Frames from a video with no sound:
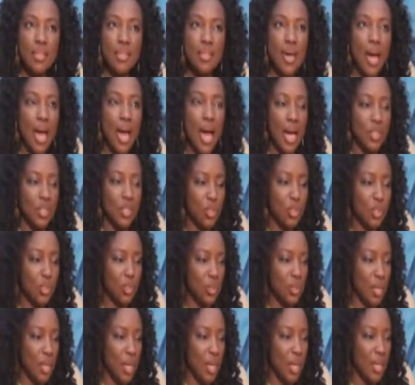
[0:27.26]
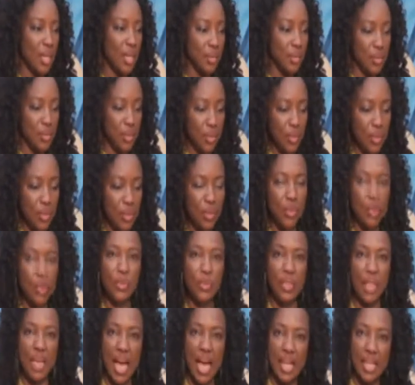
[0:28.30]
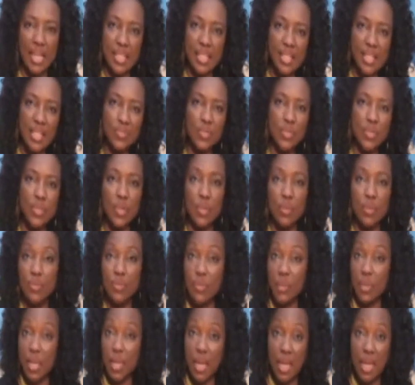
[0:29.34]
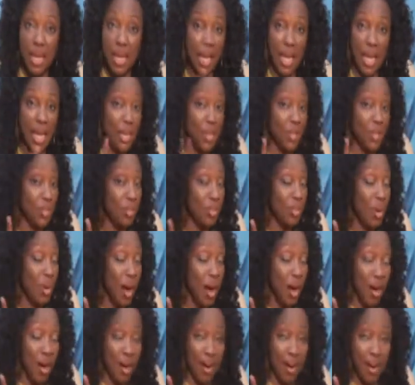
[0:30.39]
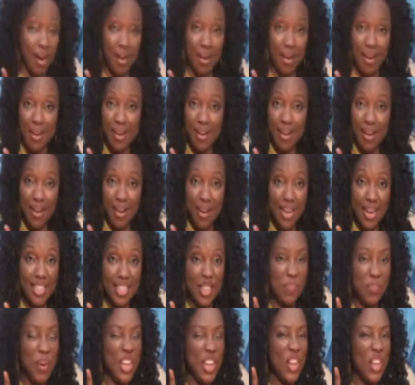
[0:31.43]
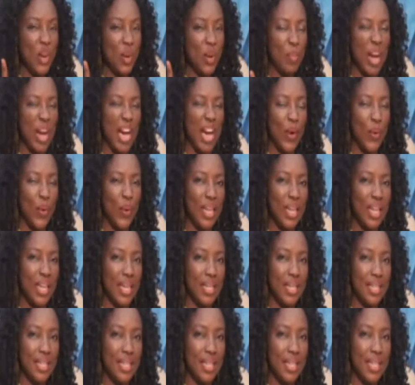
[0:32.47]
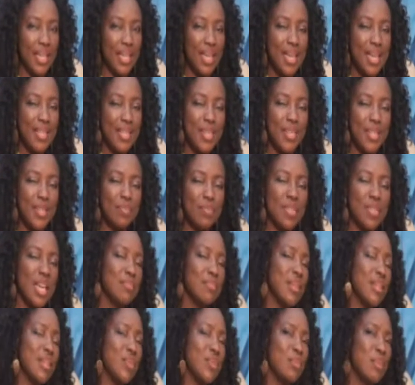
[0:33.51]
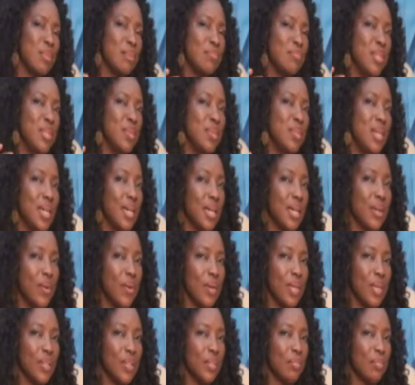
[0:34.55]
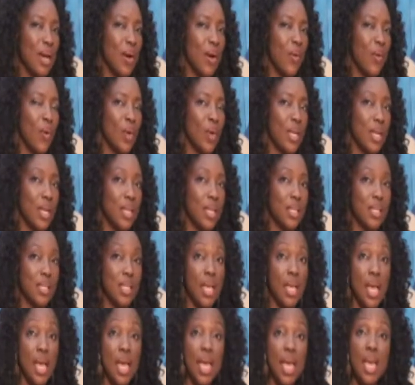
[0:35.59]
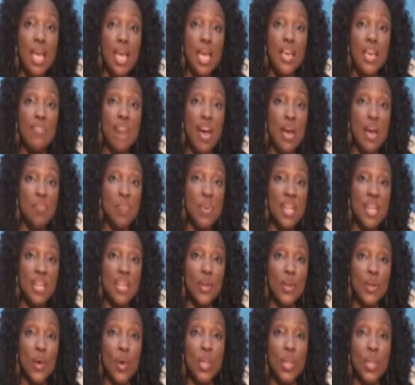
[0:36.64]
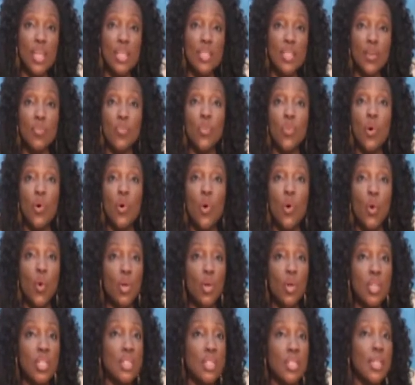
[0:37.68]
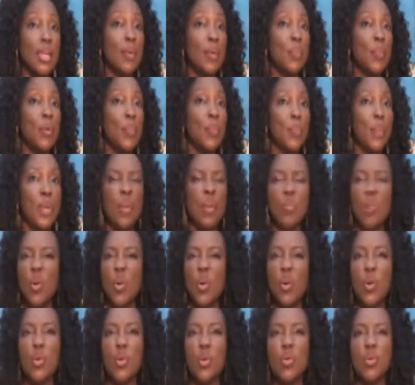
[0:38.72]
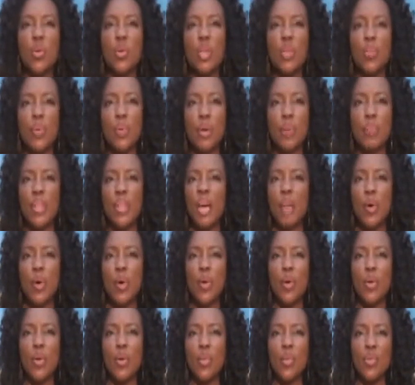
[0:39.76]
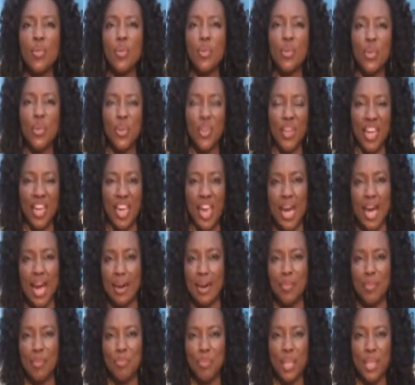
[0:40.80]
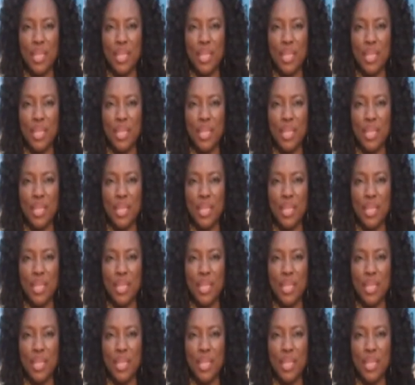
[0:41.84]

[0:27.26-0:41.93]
I do, a native stuff, and I can do rock, depending on my audience. So sometimes I do my music according to my audience. If I meet an audience of older people, I'm not going to do hip hop. I'm not going to do R&B.